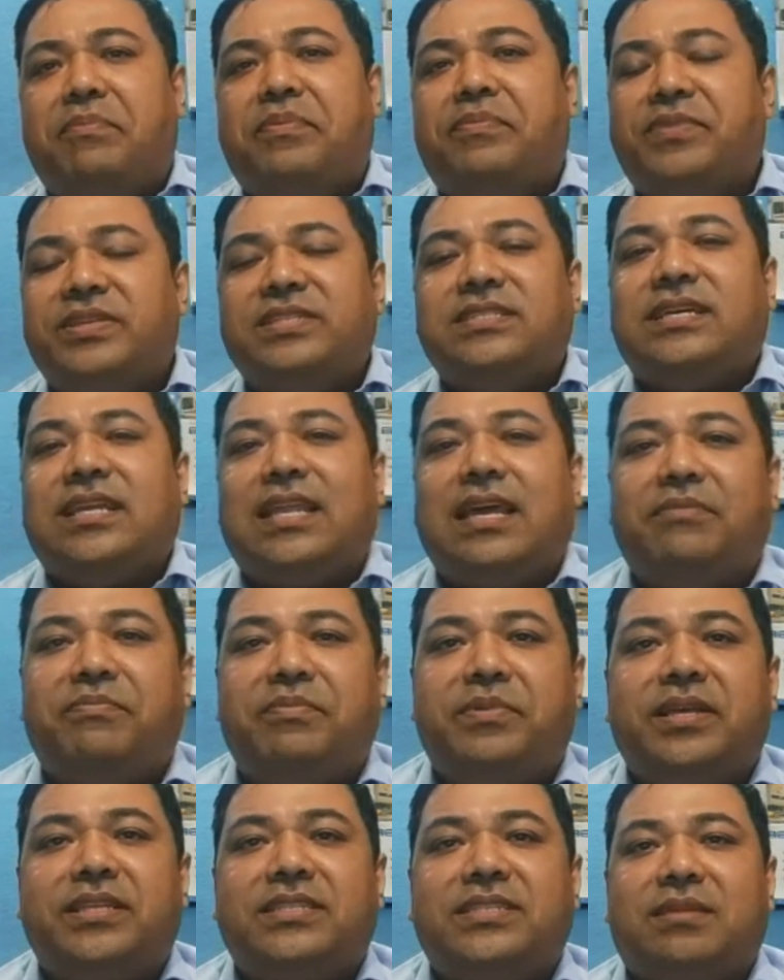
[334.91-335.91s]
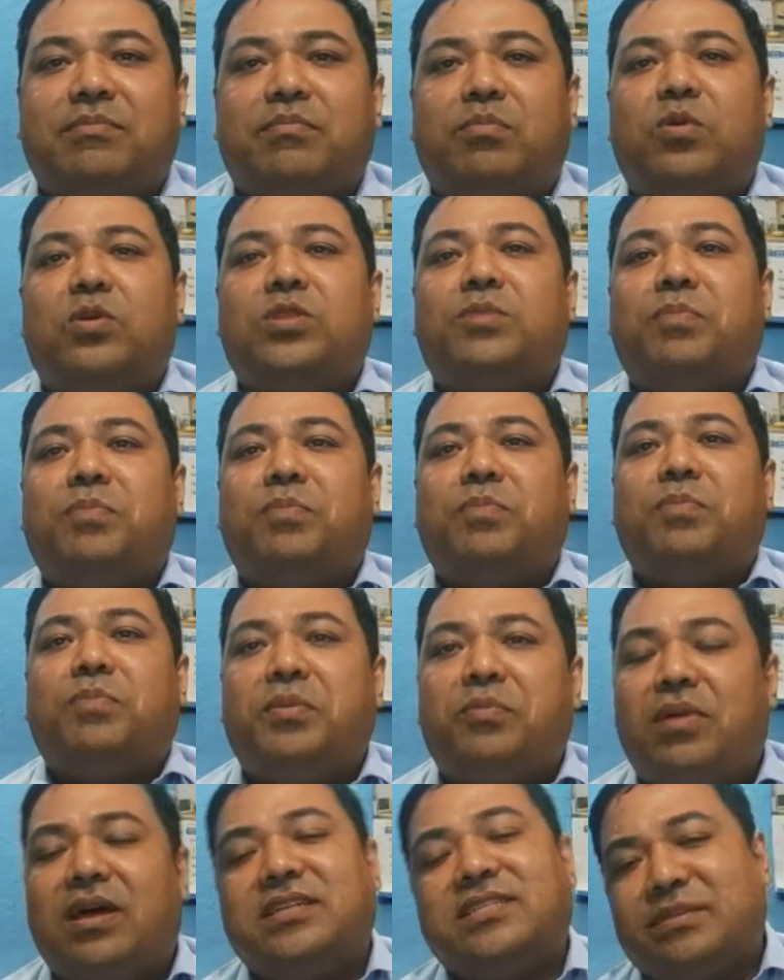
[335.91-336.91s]
physical appearance of both people
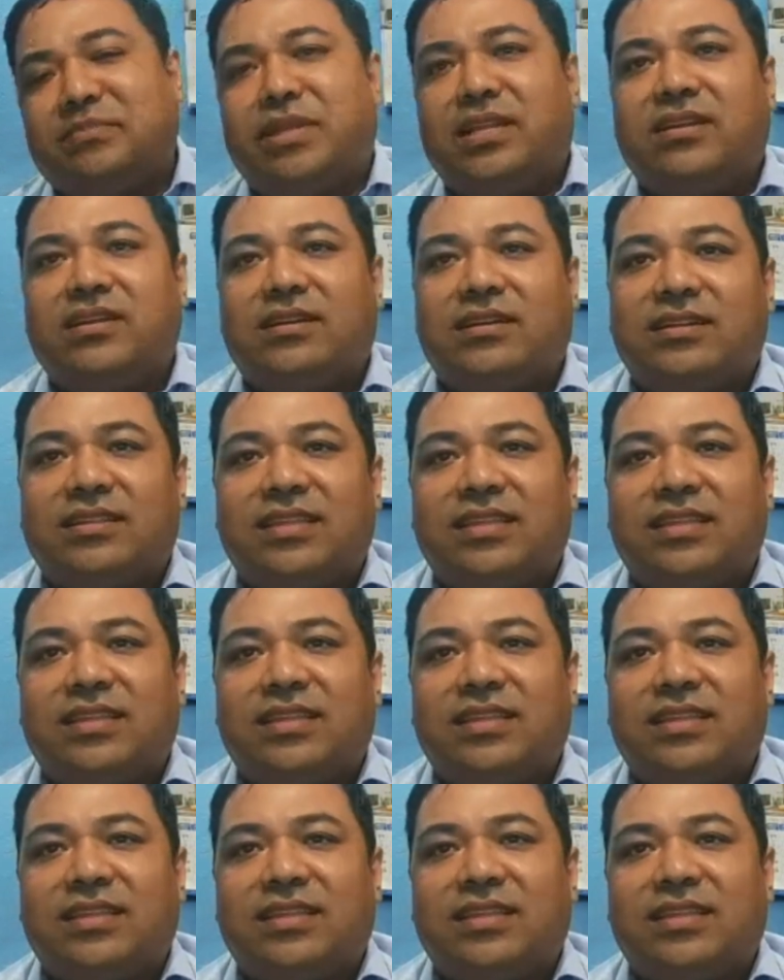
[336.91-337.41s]
are similar.